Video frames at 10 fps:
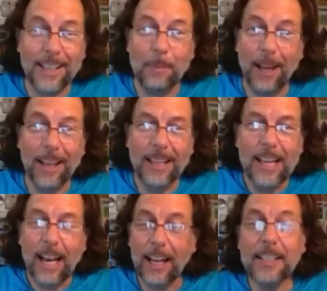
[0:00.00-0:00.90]
I'm like,
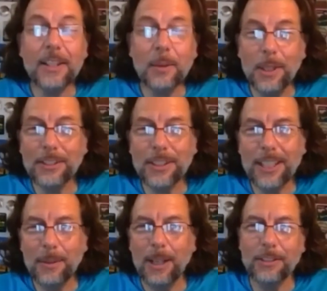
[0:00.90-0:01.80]
and I did the worst thing
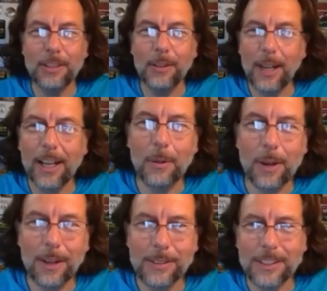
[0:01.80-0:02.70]
in the world. So I know
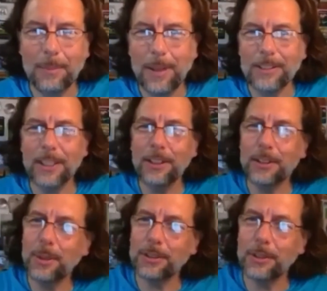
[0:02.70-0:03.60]
we're over time, but I'll tell this
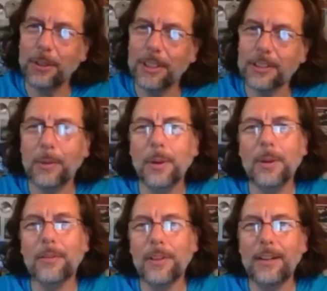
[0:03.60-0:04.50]
quick story. So we're
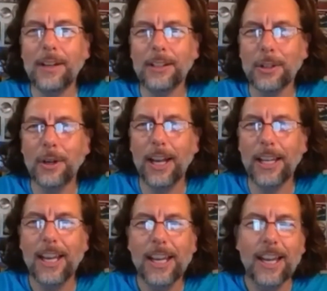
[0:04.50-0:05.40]
with a friend of ours,
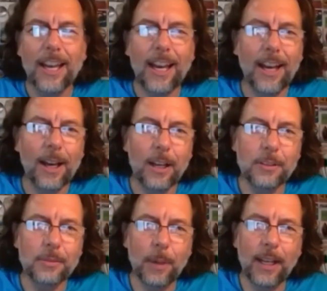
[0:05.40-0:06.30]
Craig,
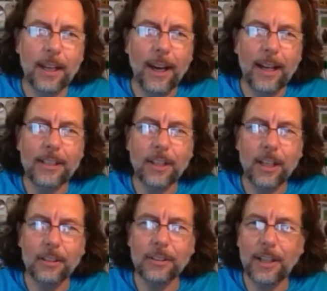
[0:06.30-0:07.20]
who's a brilliant guy, and he's got
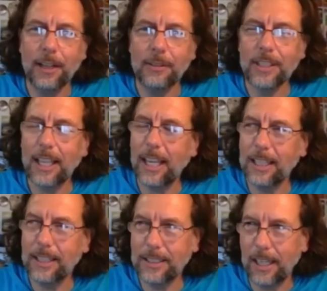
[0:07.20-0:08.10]
loads of dives,
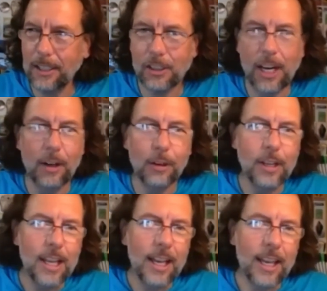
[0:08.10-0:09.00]
and Cheryl
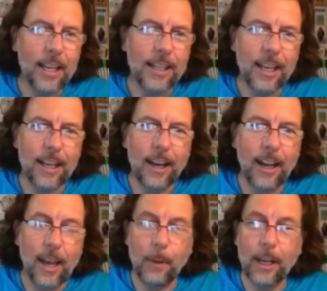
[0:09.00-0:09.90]
and I,
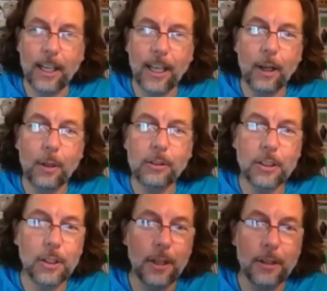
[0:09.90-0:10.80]
and we're going to go to
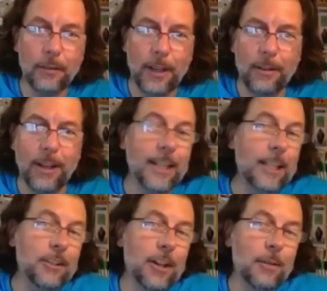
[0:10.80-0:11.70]
200 feet, right?
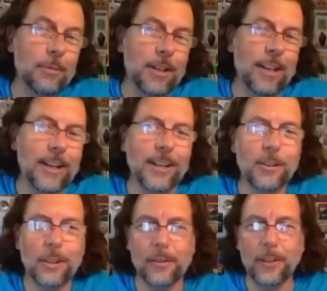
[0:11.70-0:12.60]
That's the goal. We're going to go down
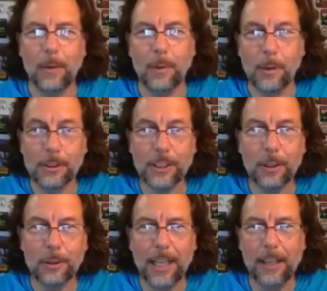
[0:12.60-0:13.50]
200 feet, and we're on a
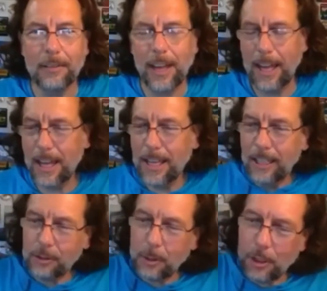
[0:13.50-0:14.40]
single tank of air.
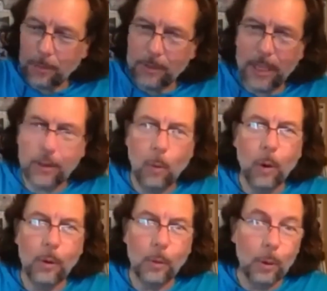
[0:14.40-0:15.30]
So we drop down the
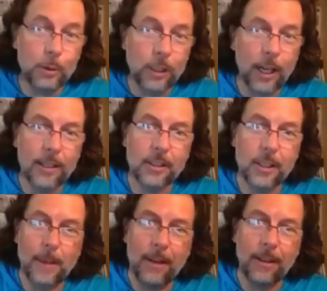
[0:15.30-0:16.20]
wall, and the wall starts at
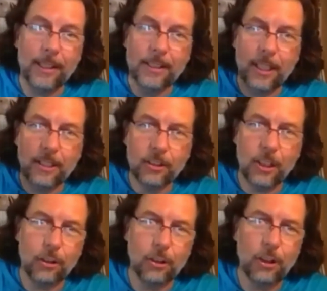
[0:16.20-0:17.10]
about 90 and just
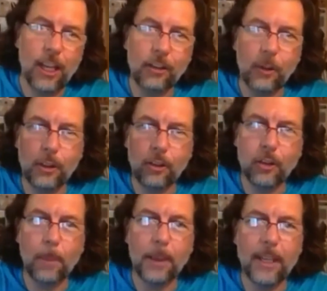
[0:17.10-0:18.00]
goes sheer. So we're just
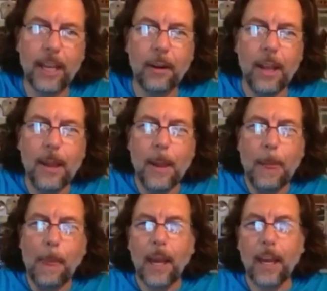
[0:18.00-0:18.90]
dropping down.
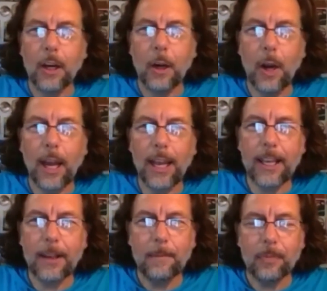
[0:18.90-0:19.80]
And
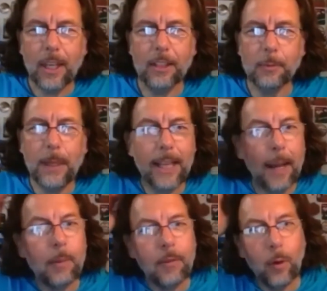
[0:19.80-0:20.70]
Craig has been
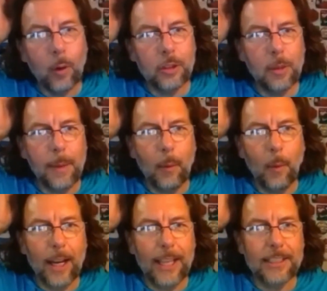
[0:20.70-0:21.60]
down before to about
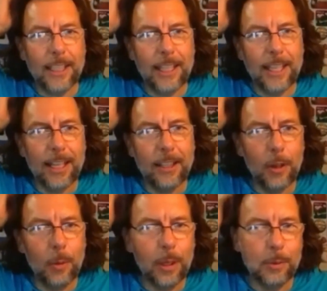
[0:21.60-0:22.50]
180, and he kind of
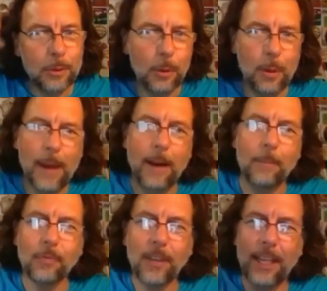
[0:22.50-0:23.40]
knew what it was all about.
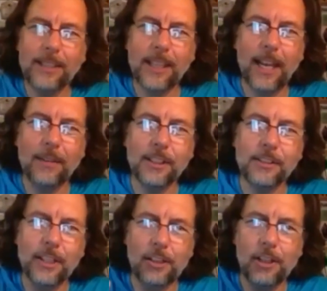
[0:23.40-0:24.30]
He's ahead of
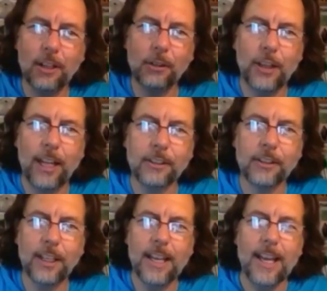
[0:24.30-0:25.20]
us, and then Cheryl's next.